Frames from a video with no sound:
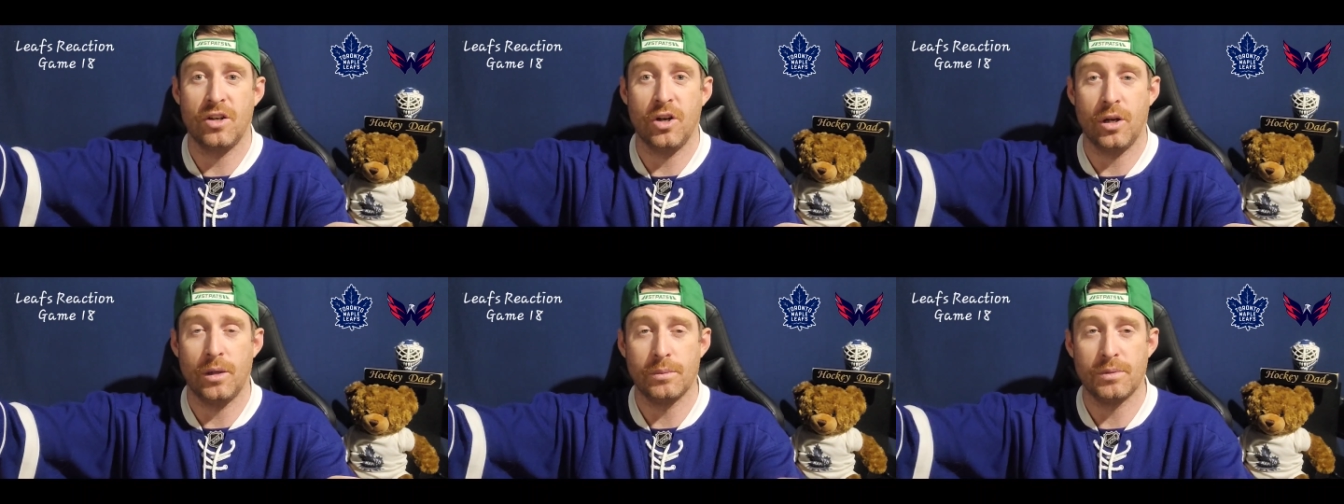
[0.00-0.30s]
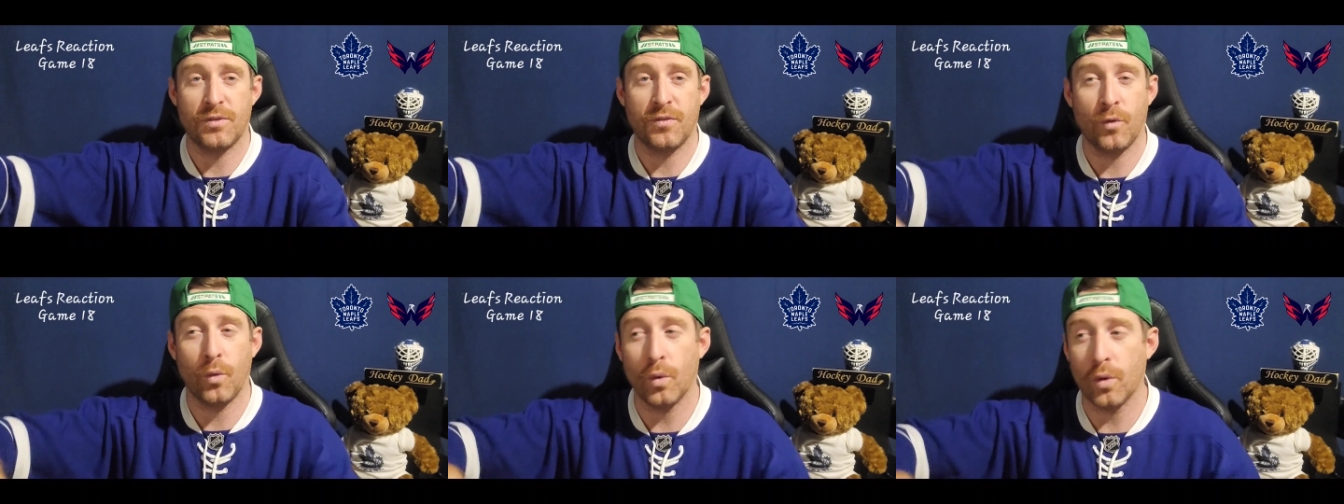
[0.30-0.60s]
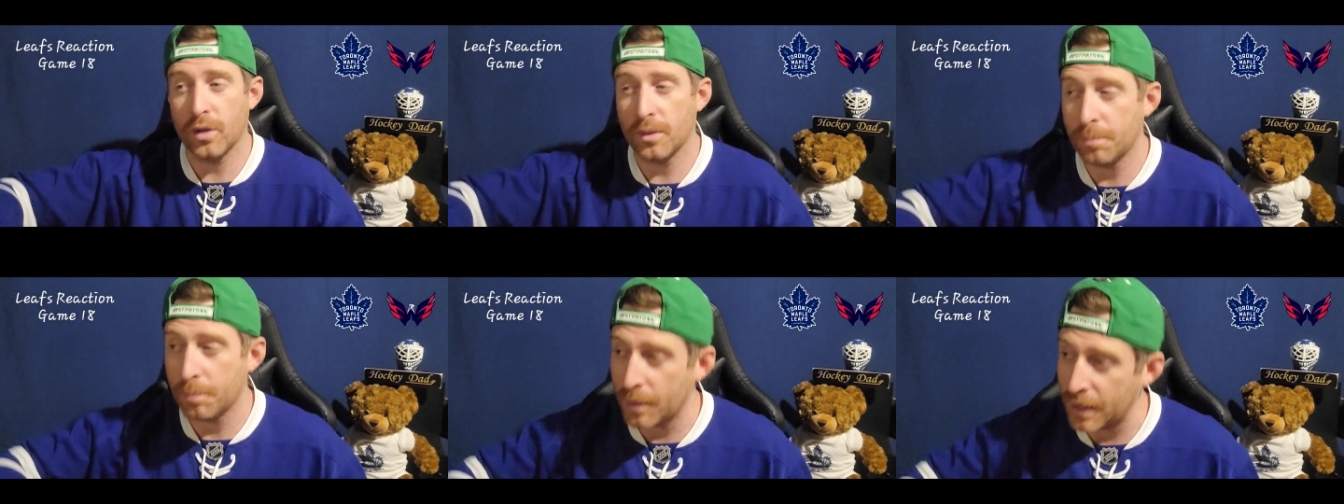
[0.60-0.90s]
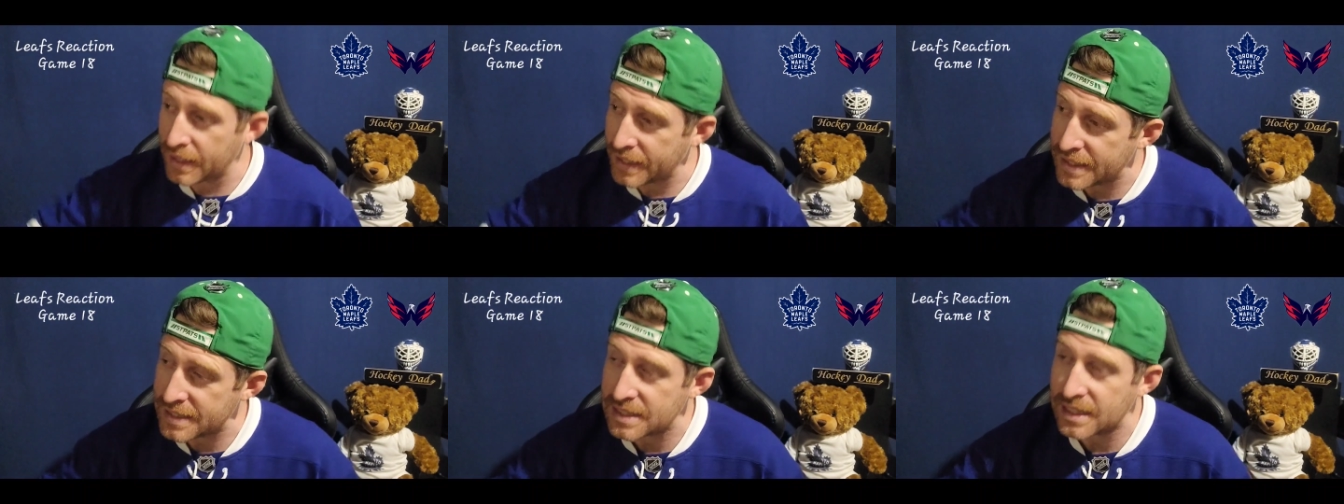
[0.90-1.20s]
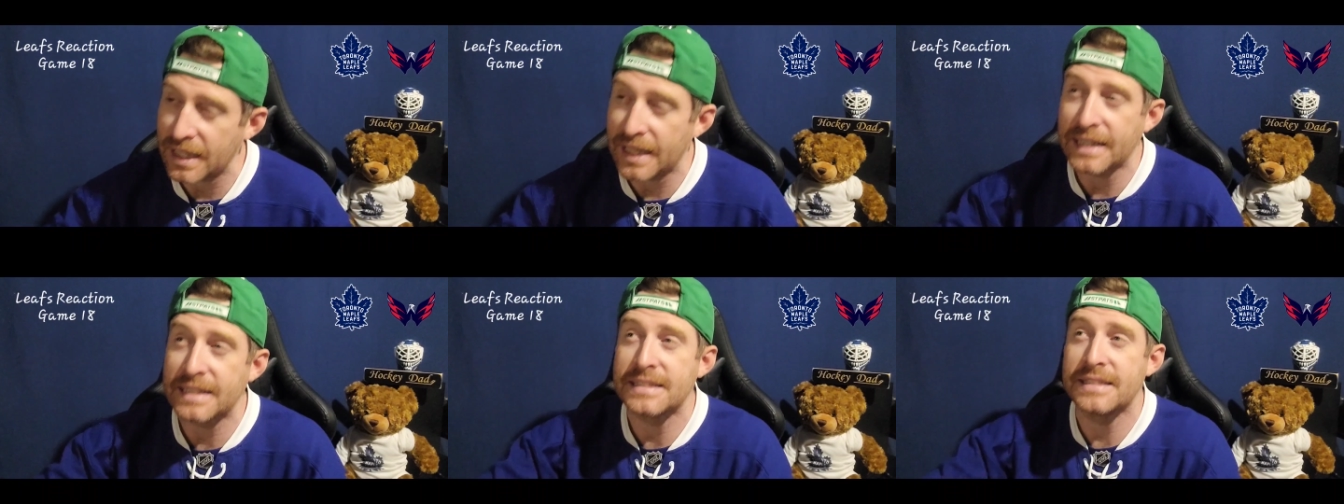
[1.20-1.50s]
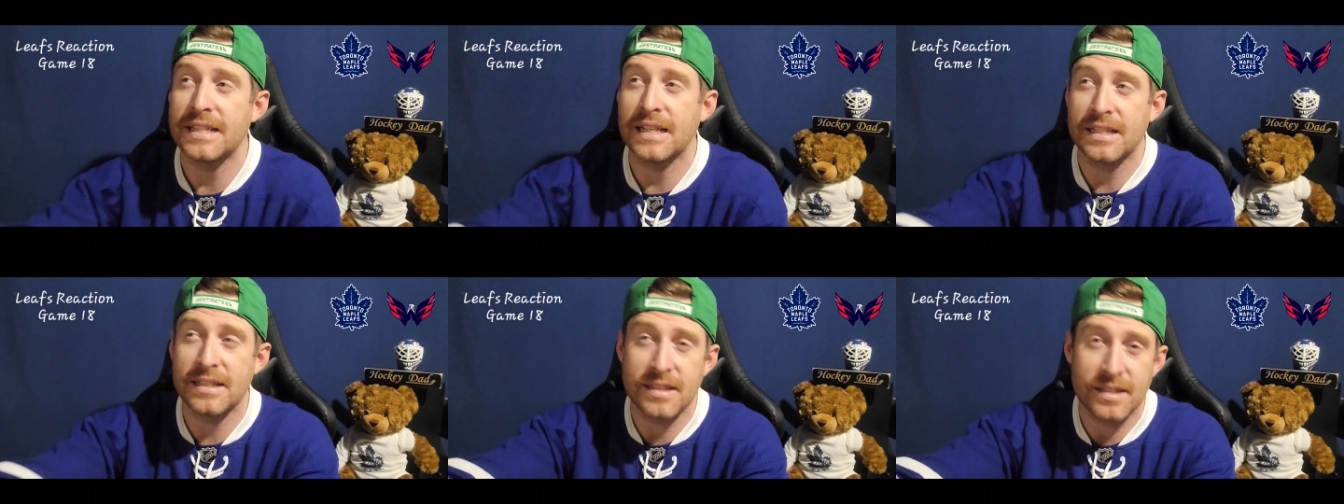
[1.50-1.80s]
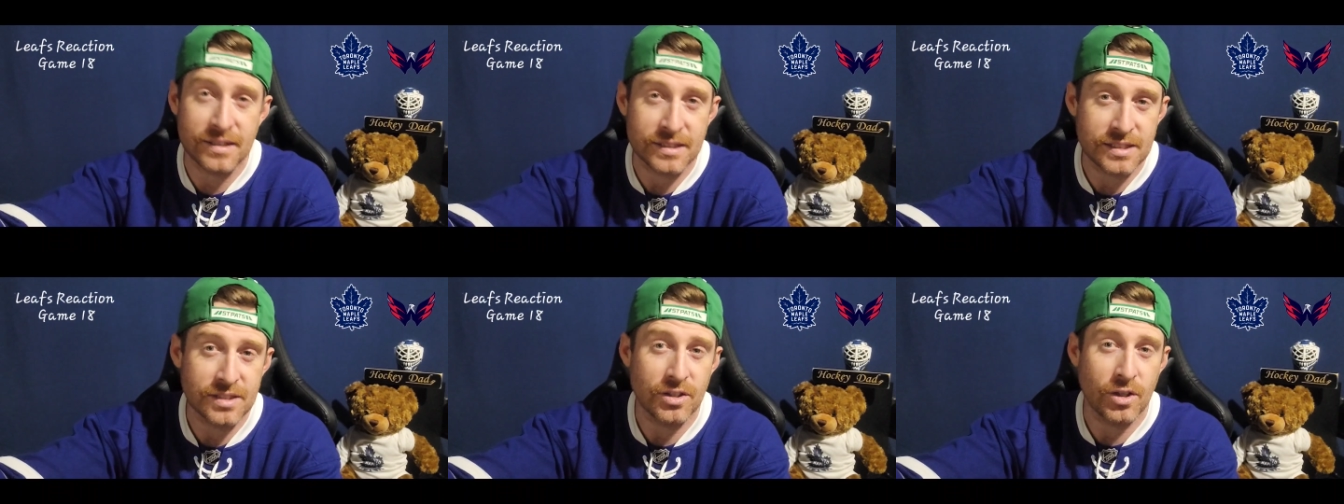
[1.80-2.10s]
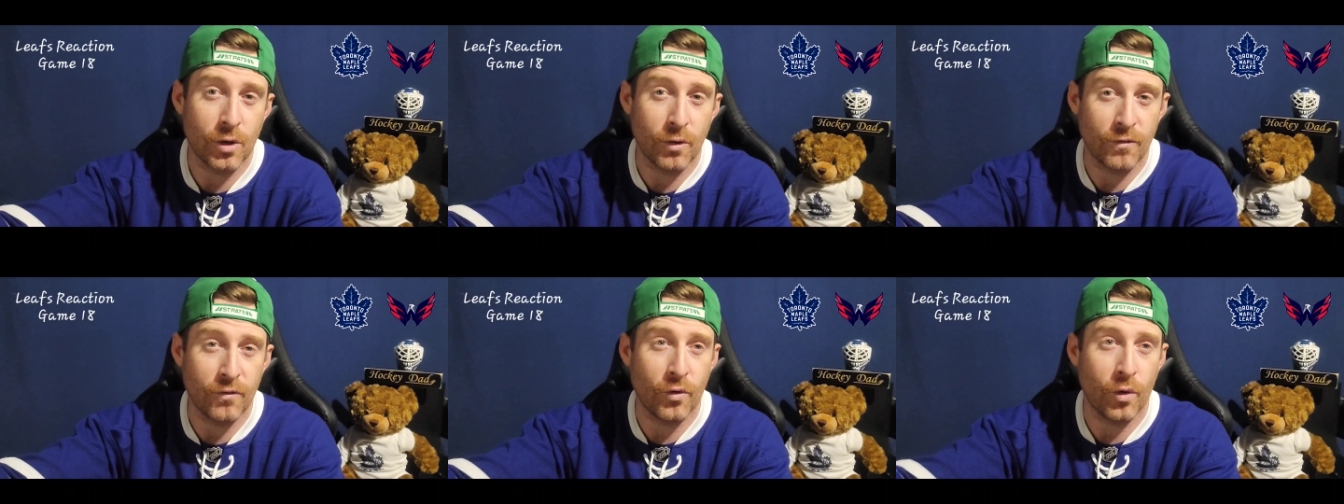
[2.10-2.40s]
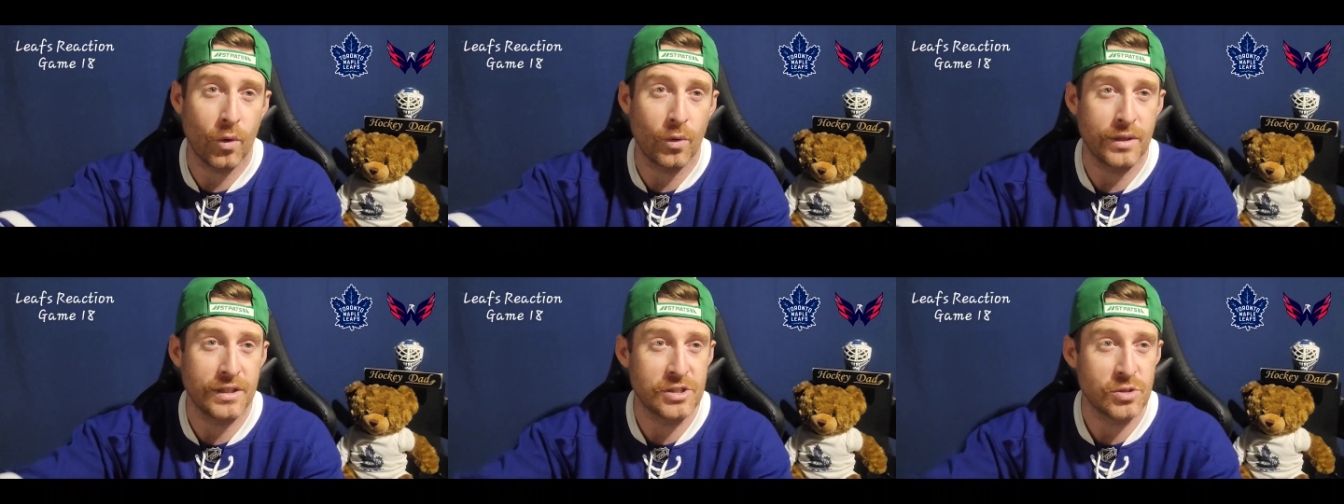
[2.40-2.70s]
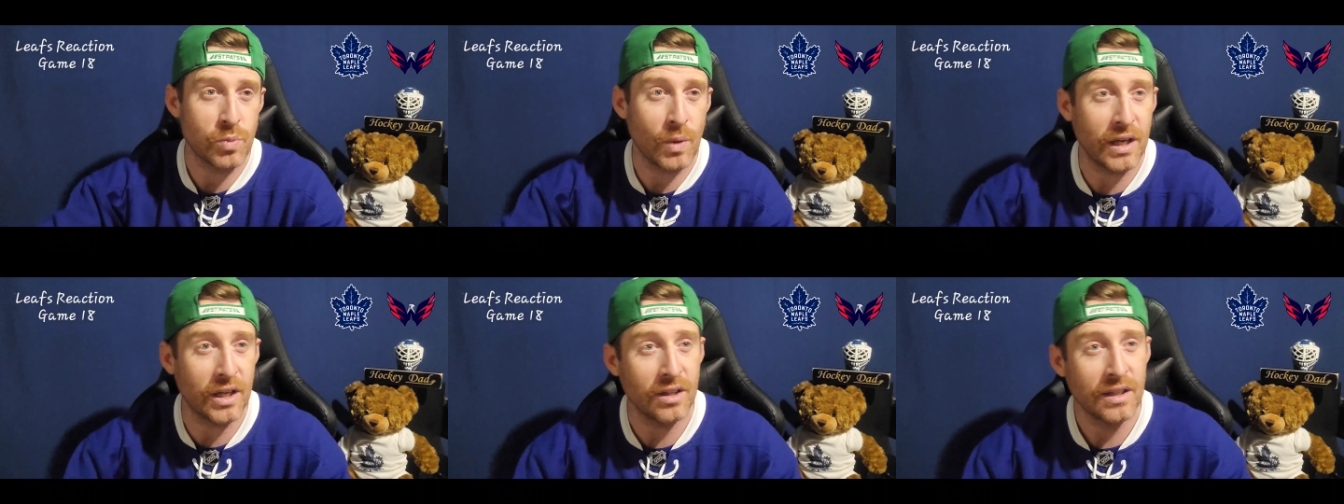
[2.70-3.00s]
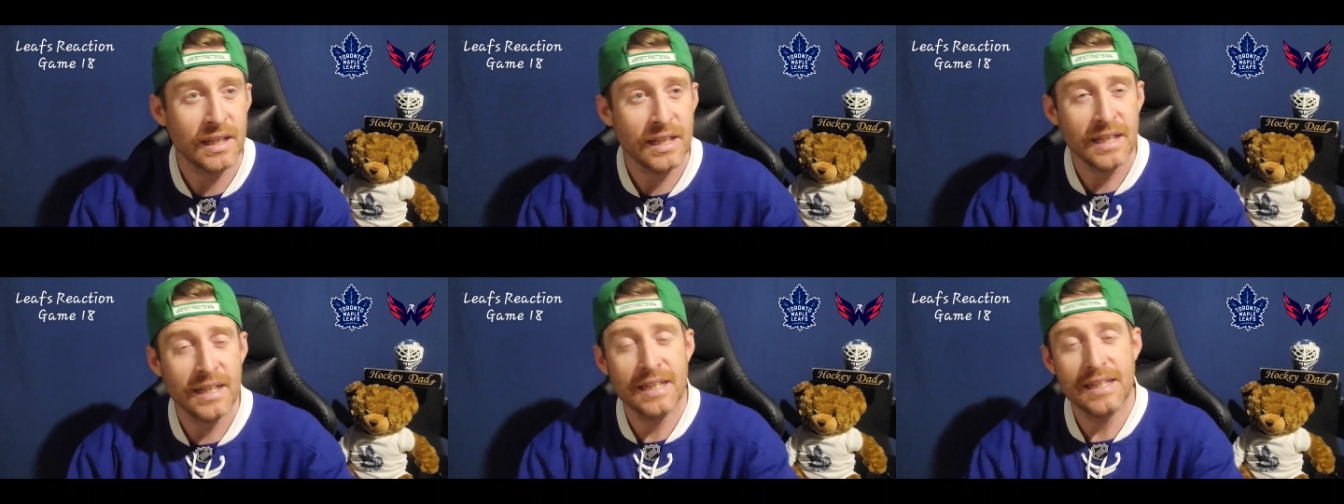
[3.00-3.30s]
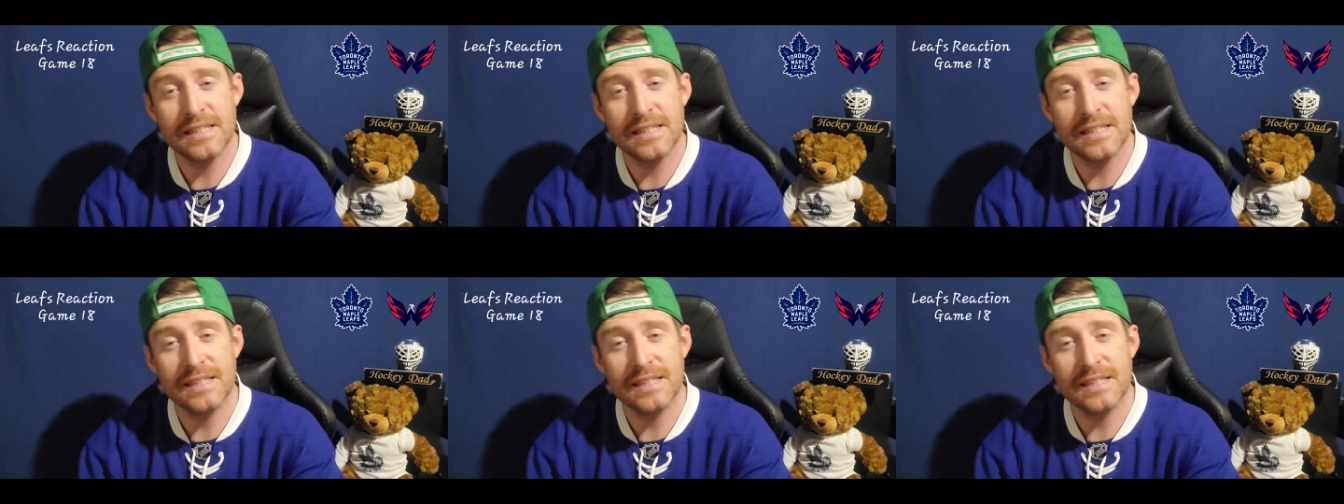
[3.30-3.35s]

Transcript: arms forward but his leg does go forward as well